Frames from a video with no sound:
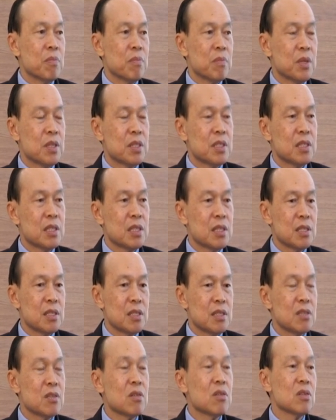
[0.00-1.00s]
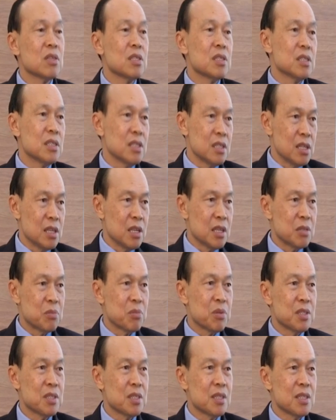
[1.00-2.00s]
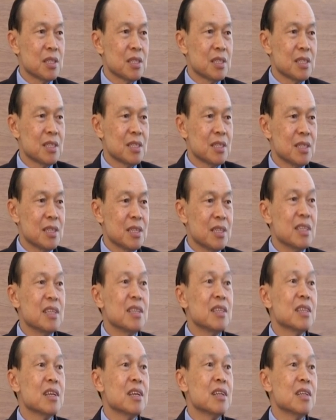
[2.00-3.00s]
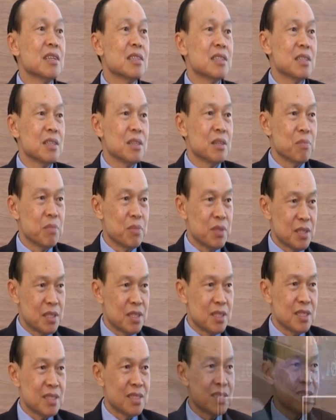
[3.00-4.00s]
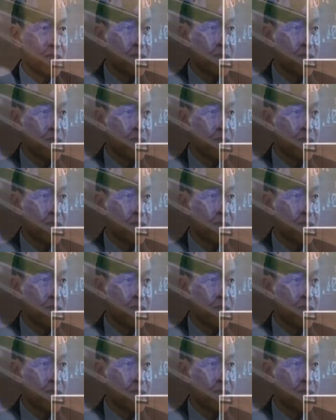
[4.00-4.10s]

Business is not easy, especially in international business.